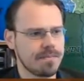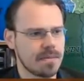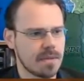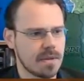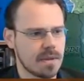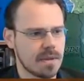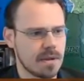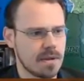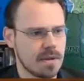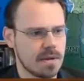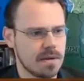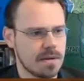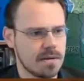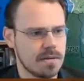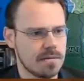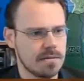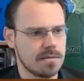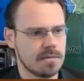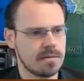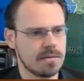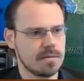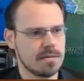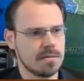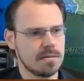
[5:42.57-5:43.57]

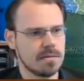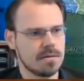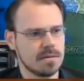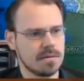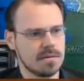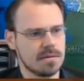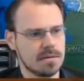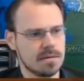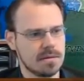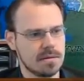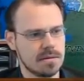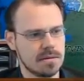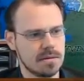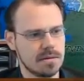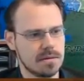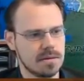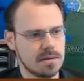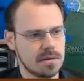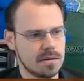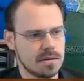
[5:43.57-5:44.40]
No one is speaking in this clip.